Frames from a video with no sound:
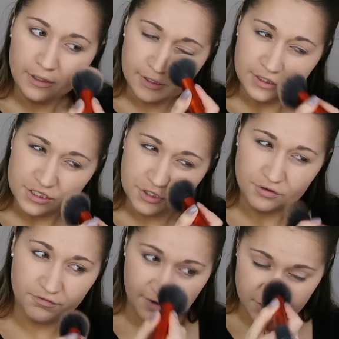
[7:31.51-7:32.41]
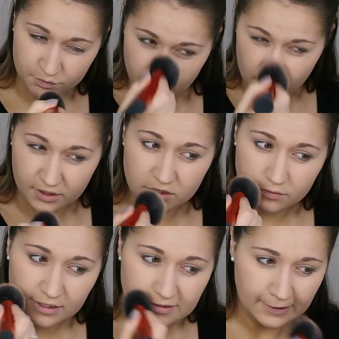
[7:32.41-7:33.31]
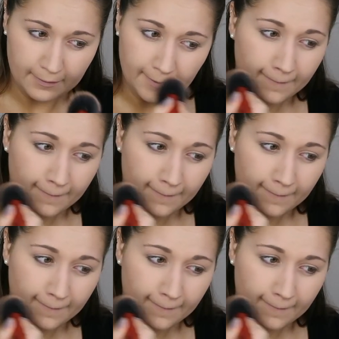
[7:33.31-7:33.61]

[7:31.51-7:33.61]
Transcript: the Too Faced Born This Way setting